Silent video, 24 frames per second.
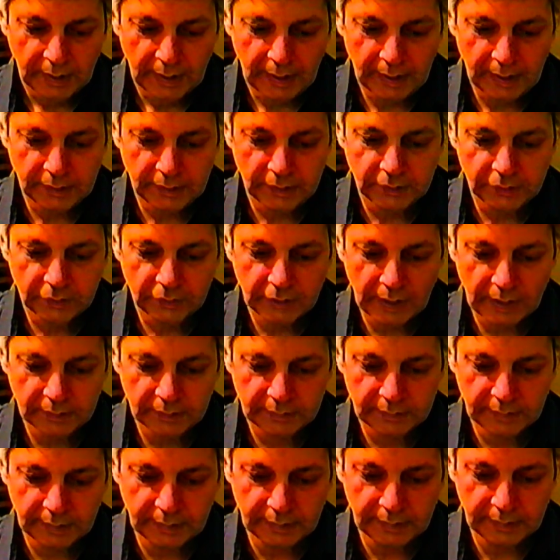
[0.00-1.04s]
any
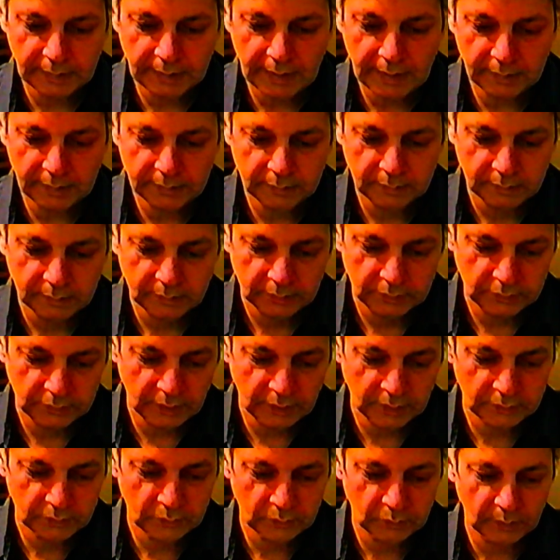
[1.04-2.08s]
chance they get
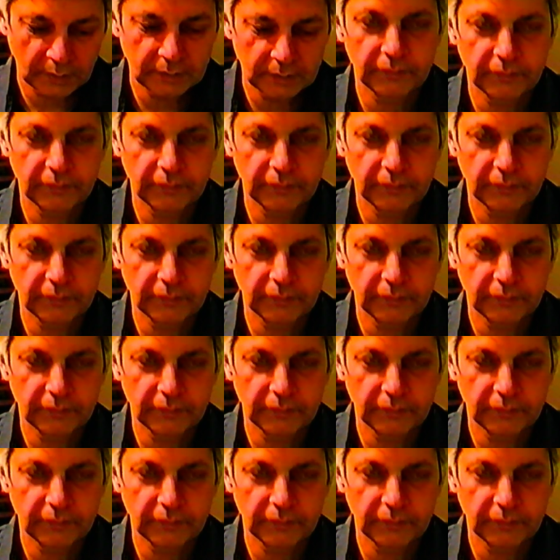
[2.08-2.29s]
just to